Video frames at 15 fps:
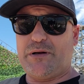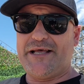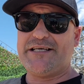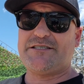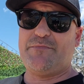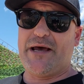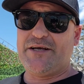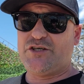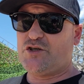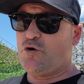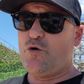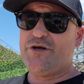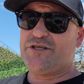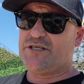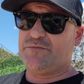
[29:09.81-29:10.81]
please make
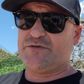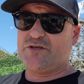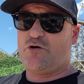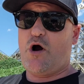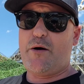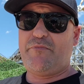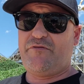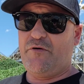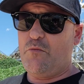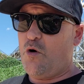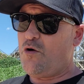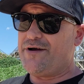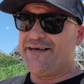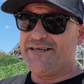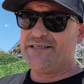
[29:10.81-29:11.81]
sure you subscribe for
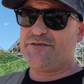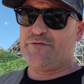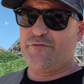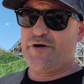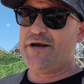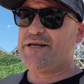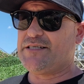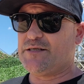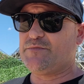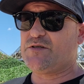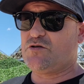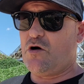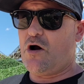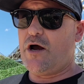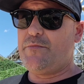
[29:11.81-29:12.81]
more. It is free to
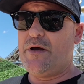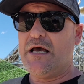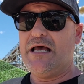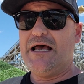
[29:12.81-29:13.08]
subscribe.